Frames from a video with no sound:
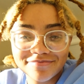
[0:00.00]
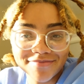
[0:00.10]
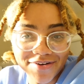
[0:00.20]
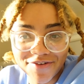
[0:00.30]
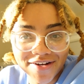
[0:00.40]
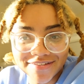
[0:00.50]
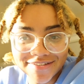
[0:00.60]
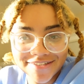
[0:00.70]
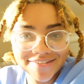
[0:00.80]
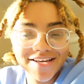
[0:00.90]
My
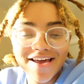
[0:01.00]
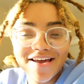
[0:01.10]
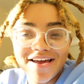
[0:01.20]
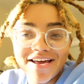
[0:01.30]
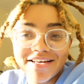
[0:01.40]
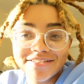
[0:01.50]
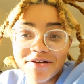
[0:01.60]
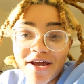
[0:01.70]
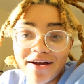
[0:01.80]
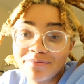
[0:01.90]
friends. So
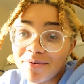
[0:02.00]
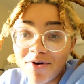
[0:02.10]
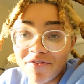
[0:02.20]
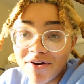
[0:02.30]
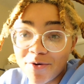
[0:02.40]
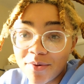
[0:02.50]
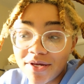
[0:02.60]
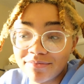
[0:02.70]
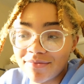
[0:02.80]
yeah, my boyfriend helped me.